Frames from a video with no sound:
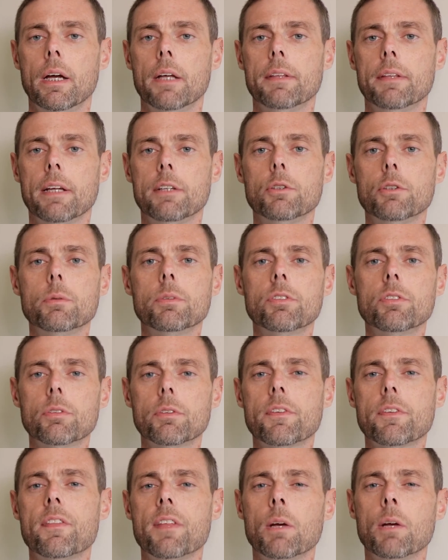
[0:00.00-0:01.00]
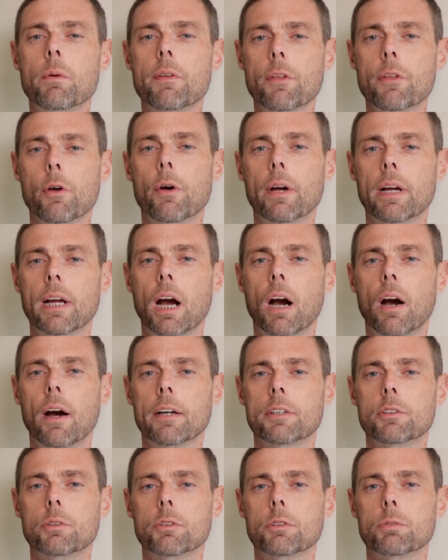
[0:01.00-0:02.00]
They do a sort of thing with her
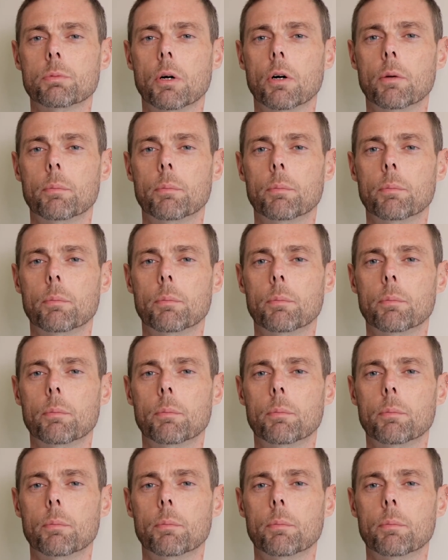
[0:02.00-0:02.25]
character as well,